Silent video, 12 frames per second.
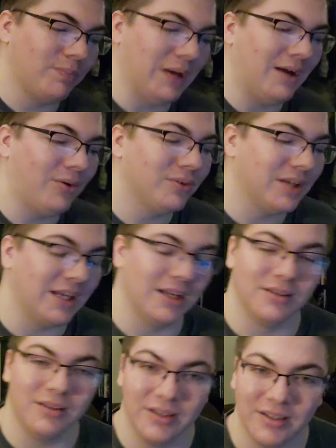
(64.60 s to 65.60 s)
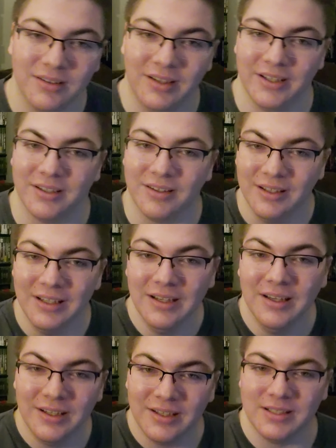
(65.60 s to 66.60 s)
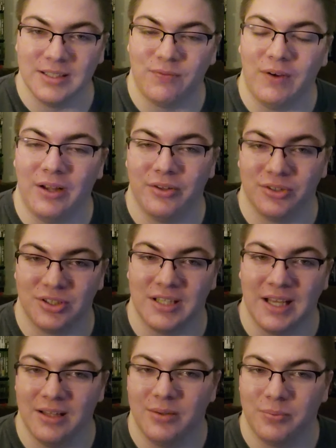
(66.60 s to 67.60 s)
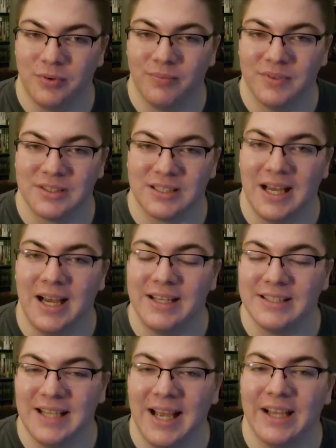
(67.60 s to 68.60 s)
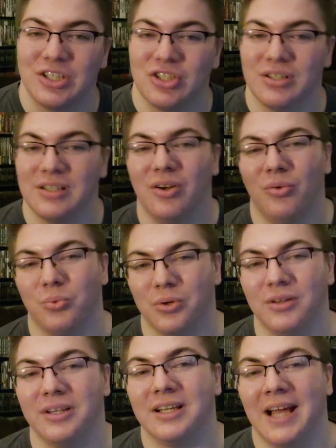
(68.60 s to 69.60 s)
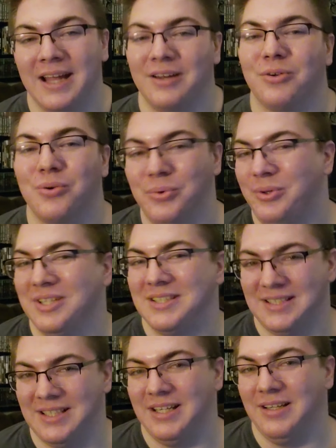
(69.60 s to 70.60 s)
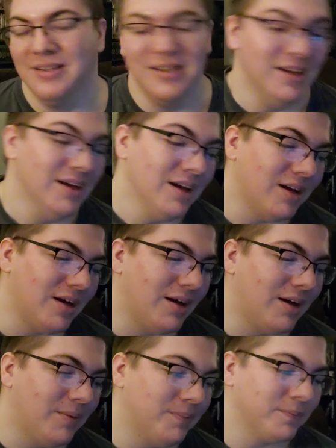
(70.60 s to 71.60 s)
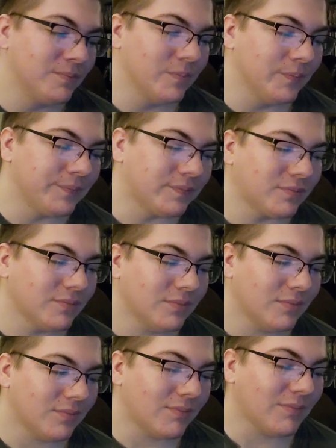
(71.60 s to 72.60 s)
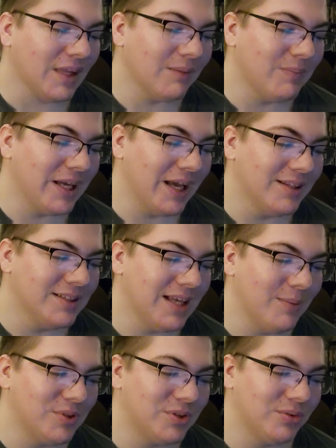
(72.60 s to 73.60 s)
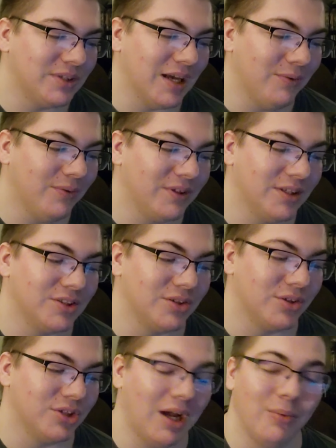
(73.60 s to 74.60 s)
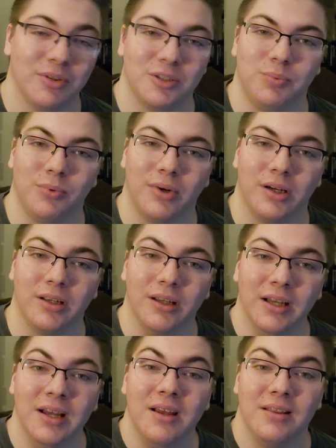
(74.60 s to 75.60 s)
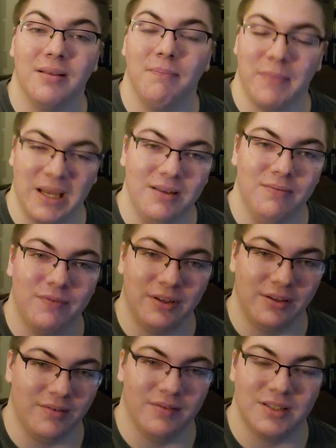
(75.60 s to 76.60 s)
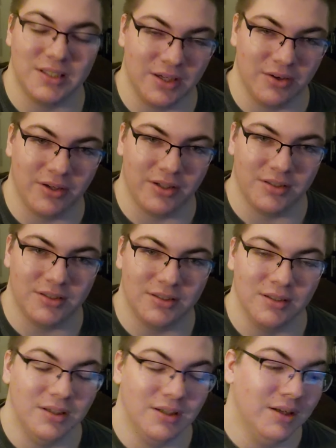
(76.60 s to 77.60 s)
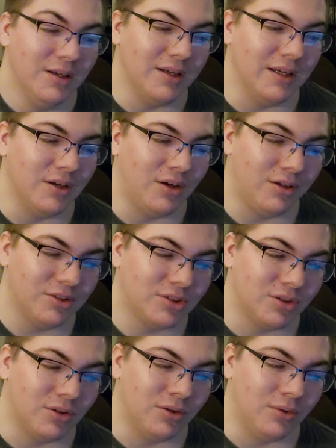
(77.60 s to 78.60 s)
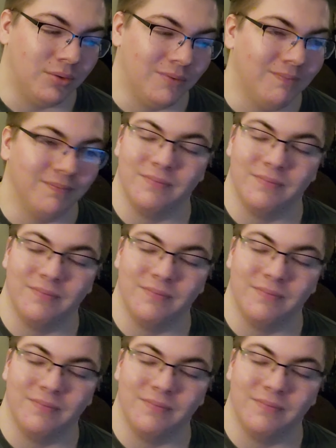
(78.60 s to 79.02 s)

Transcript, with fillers: about handling like his father's death from this guy is actually really kind of cool to see. Um, but yeah, this episode definitely does a good job exploring the main villain of the series and also